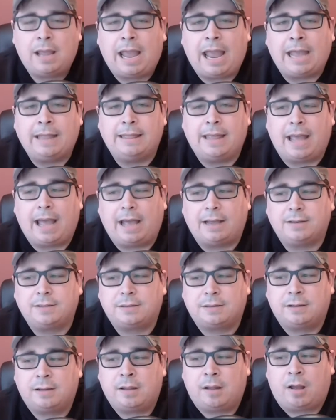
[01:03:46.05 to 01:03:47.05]
and that
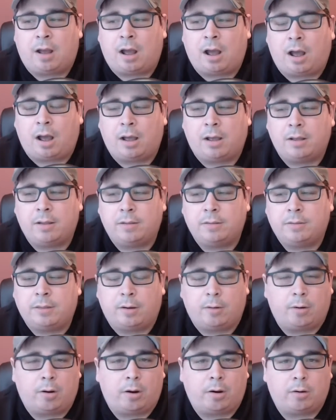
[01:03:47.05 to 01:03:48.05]
uh,
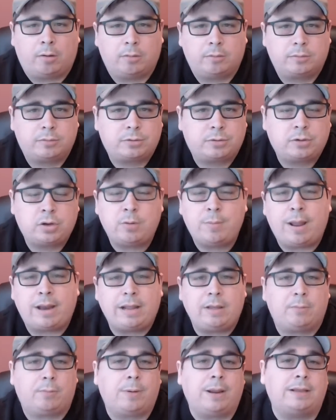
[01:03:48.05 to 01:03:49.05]
there are too
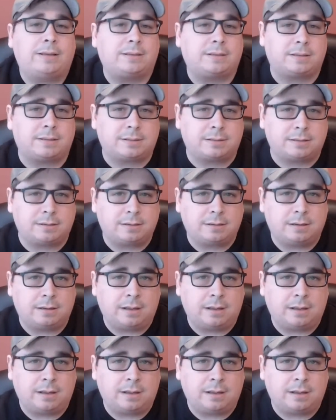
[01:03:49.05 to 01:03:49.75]
many risks